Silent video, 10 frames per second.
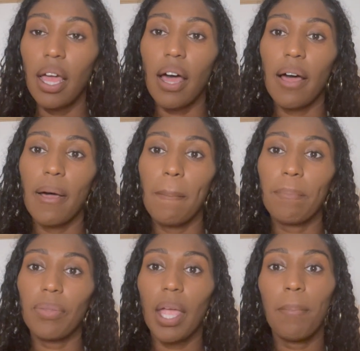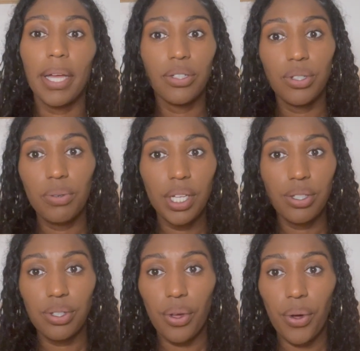And by doing
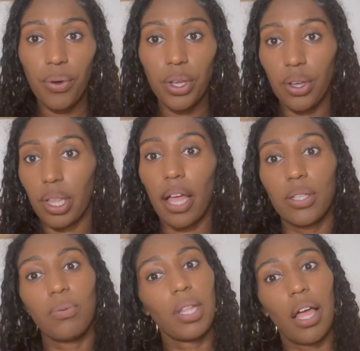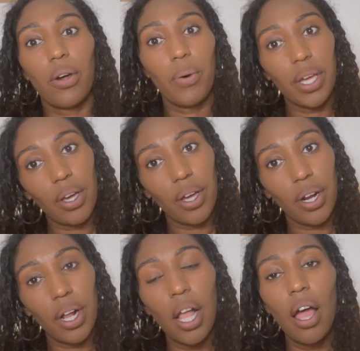so, your locks will lock quicker.